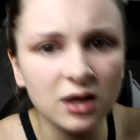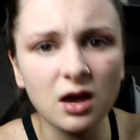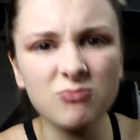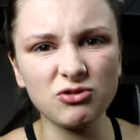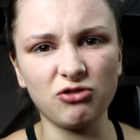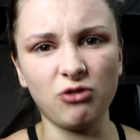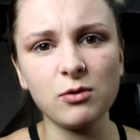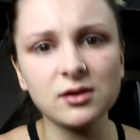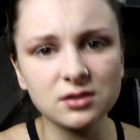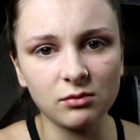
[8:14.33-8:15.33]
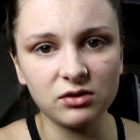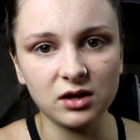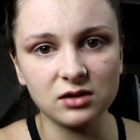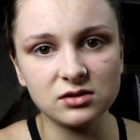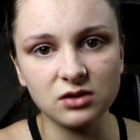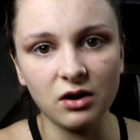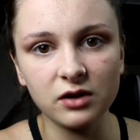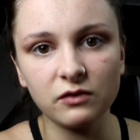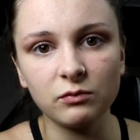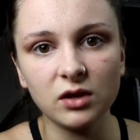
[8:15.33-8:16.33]
Like, I'm growing something
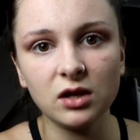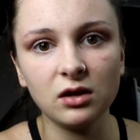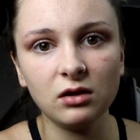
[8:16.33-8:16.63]
inside of me.